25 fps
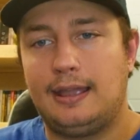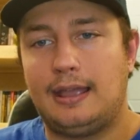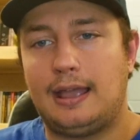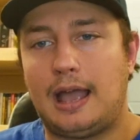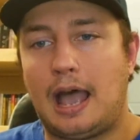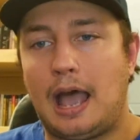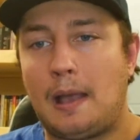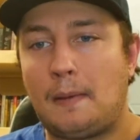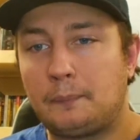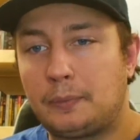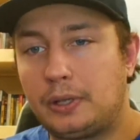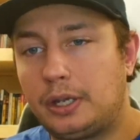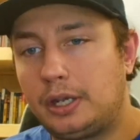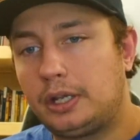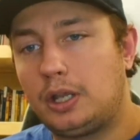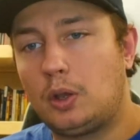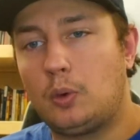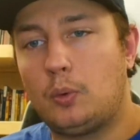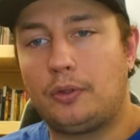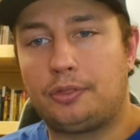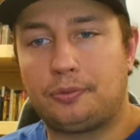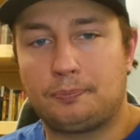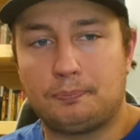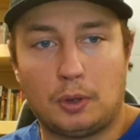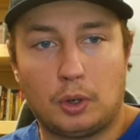I'm going to go
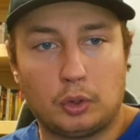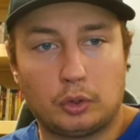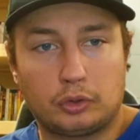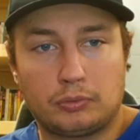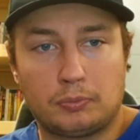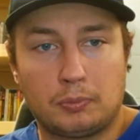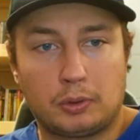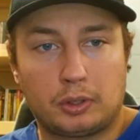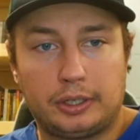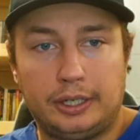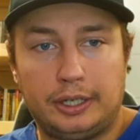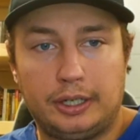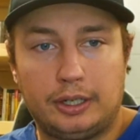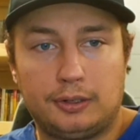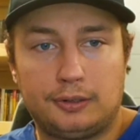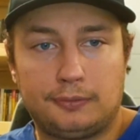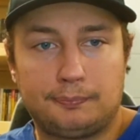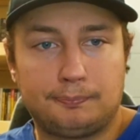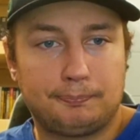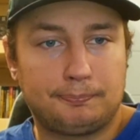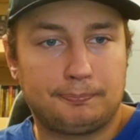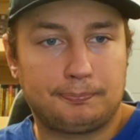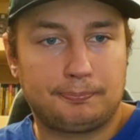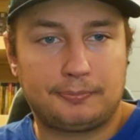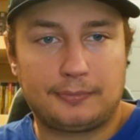with Baltimore here.
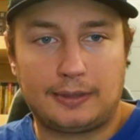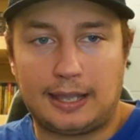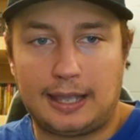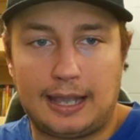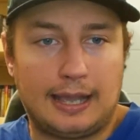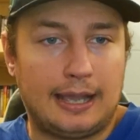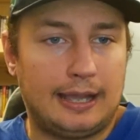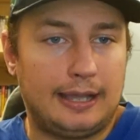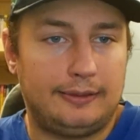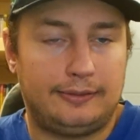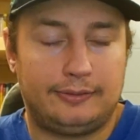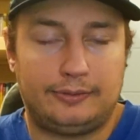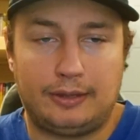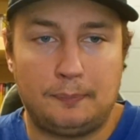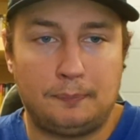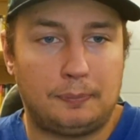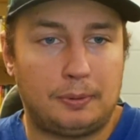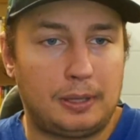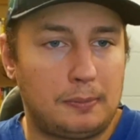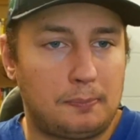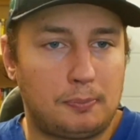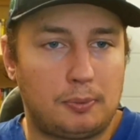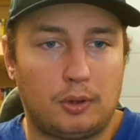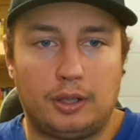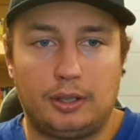
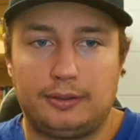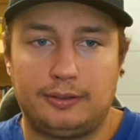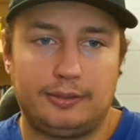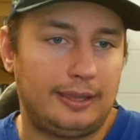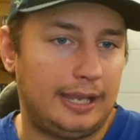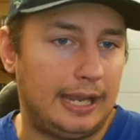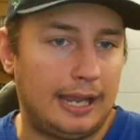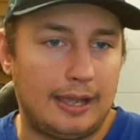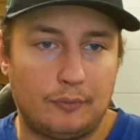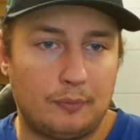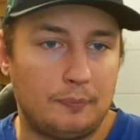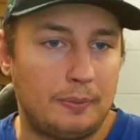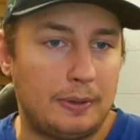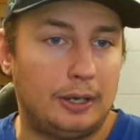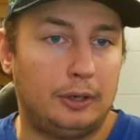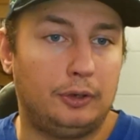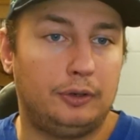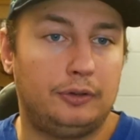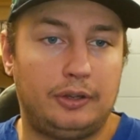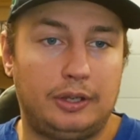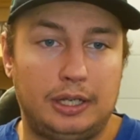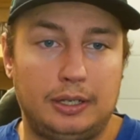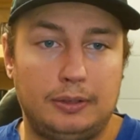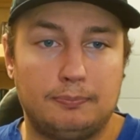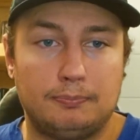Simply put, they have a better
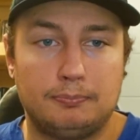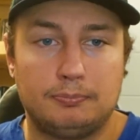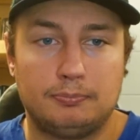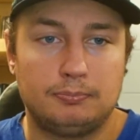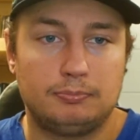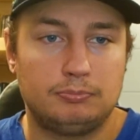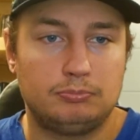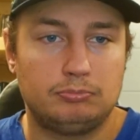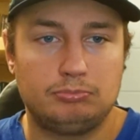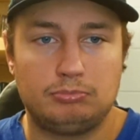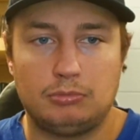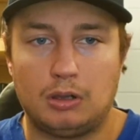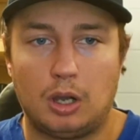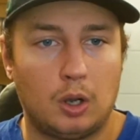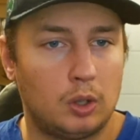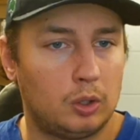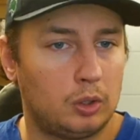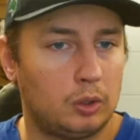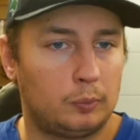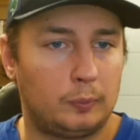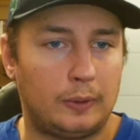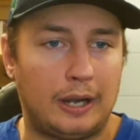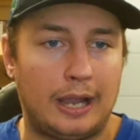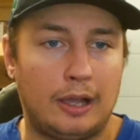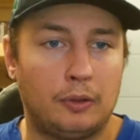team all
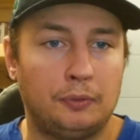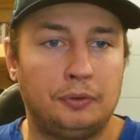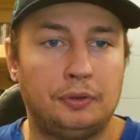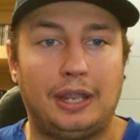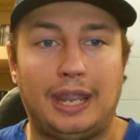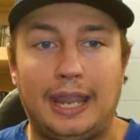around.